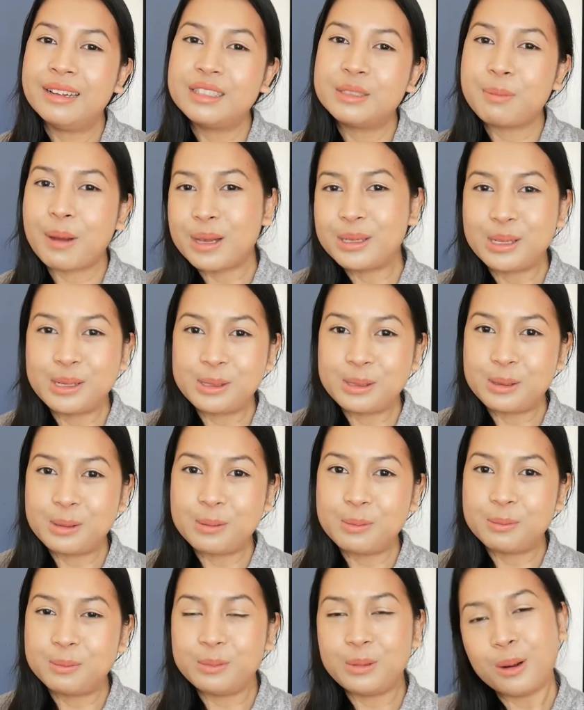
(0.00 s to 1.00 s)
spicy
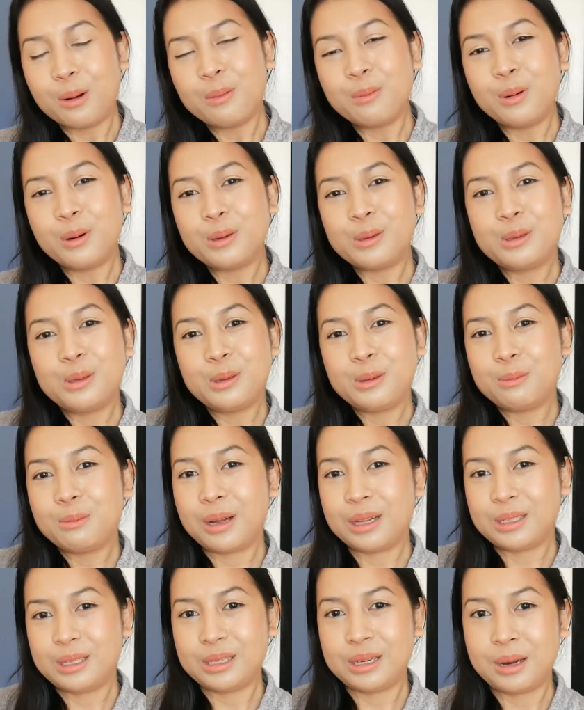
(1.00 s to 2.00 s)
soup, don't put too
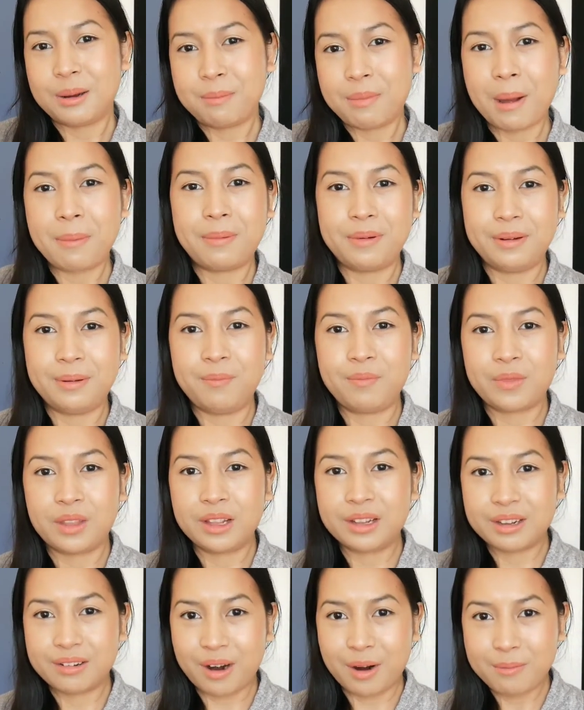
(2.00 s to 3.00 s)
much pepper.
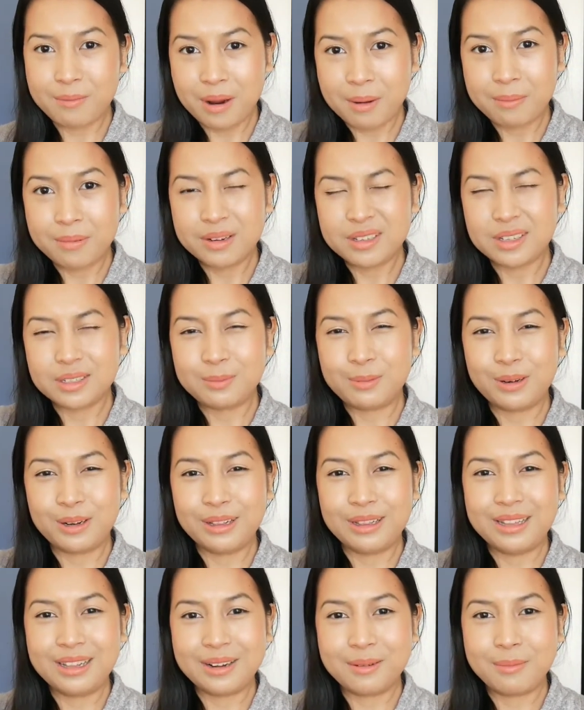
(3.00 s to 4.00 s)
The ground pepper, just put a
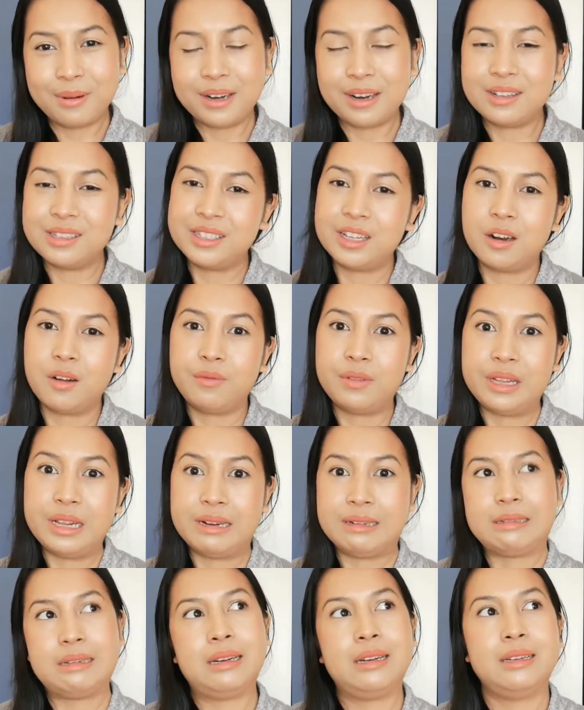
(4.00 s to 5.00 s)
little bit instead of the
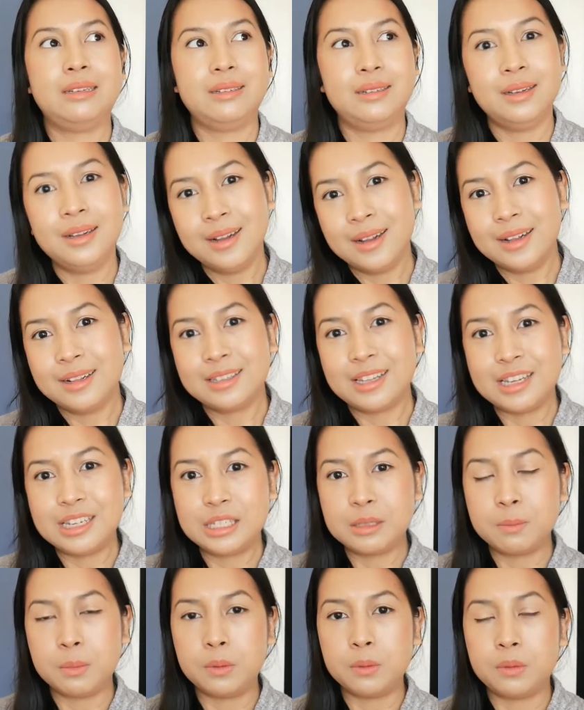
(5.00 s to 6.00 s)
entire
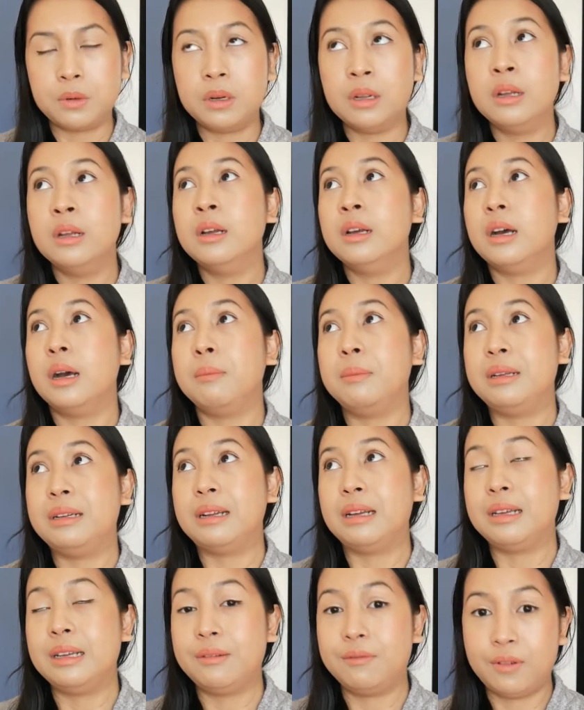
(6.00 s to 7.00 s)
teaspoon. I mean,
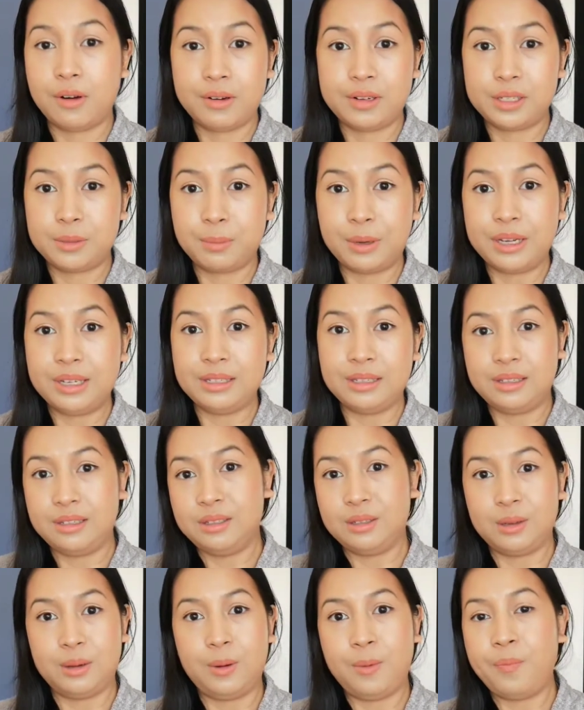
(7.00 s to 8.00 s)
I eat very
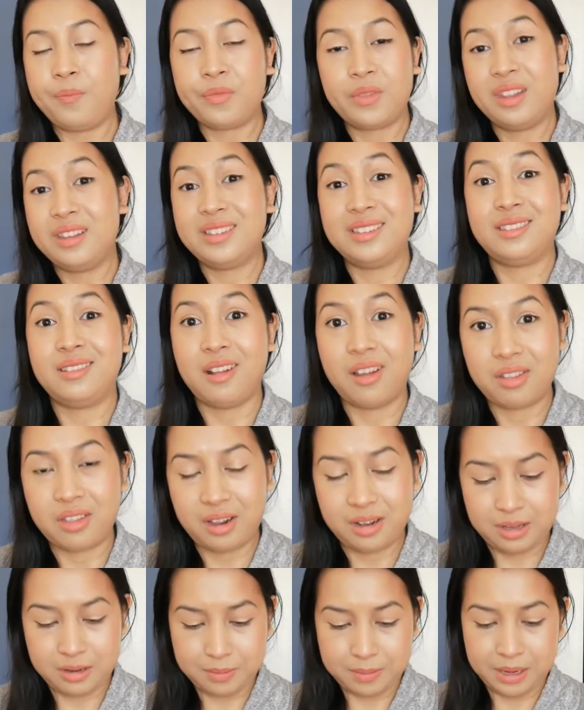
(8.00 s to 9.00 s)
spicy, so this is
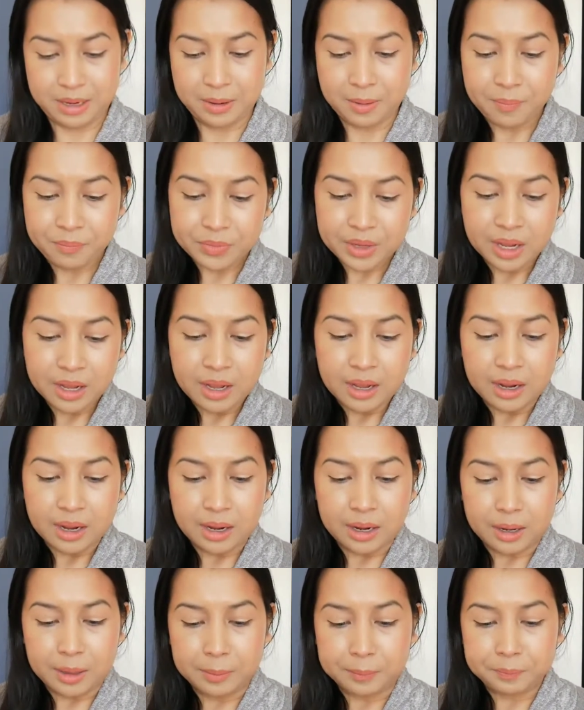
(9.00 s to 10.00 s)
nothing to me.
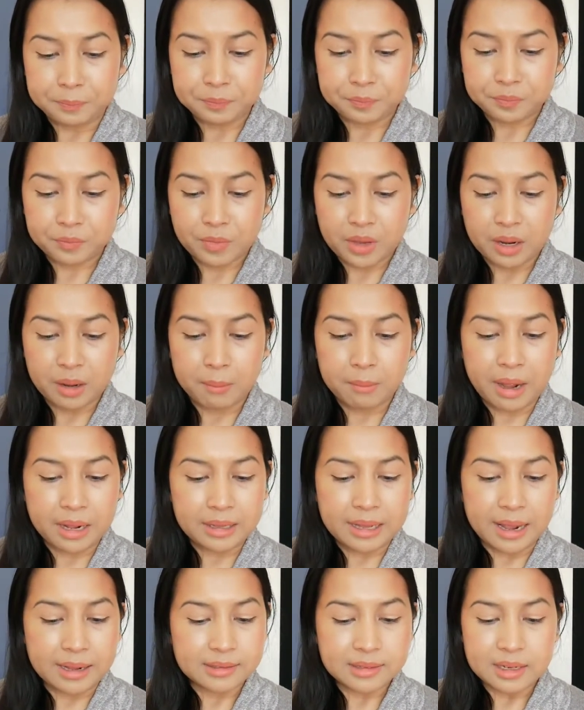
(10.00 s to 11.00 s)

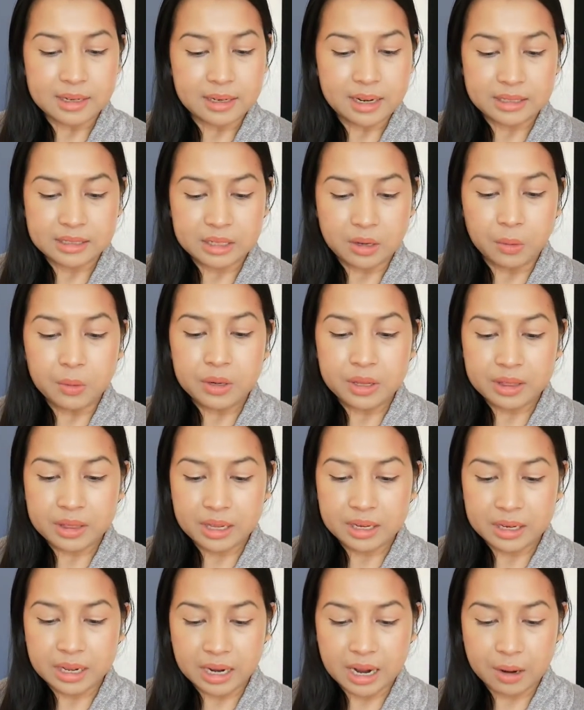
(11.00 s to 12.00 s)
But that's it. That's the only
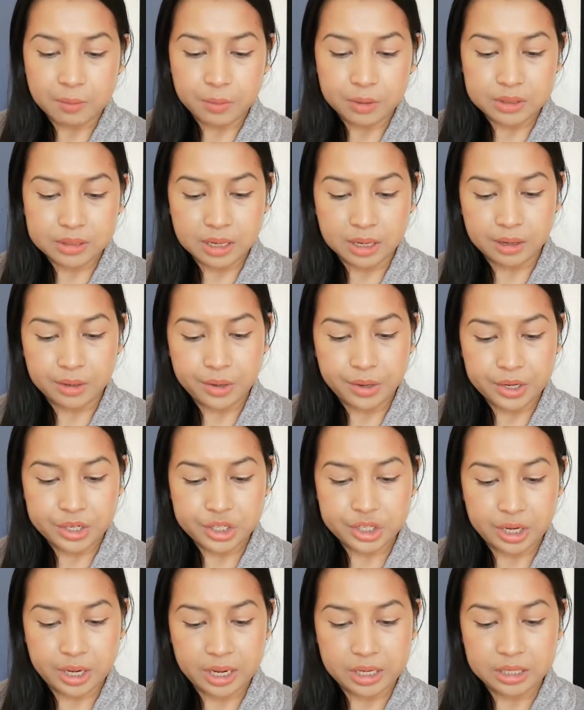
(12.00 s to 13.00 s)
thing that I would tell you to
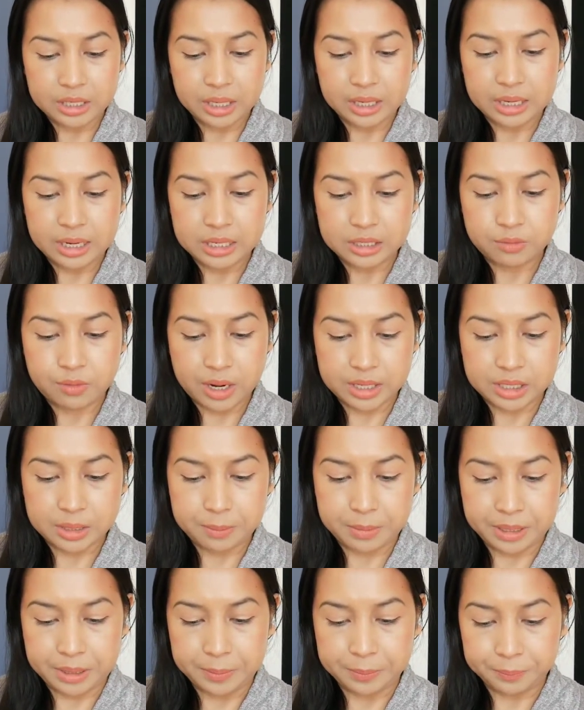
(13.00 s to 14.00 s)
change in this
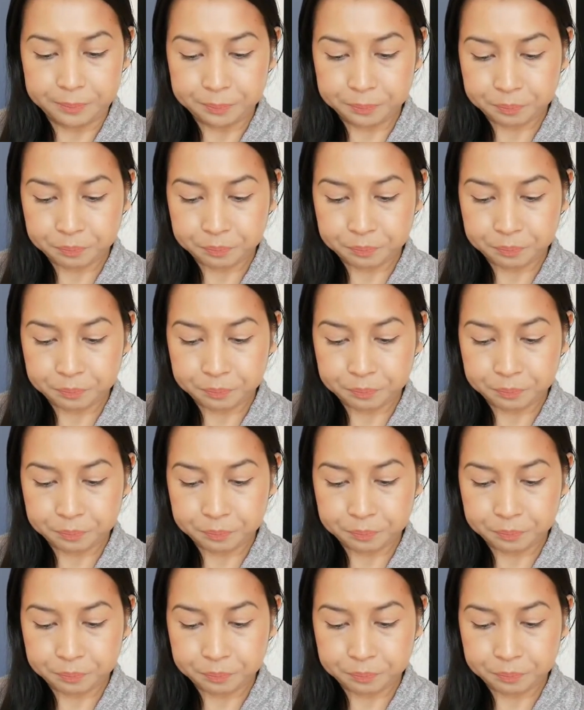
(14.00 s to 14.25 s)
recipe.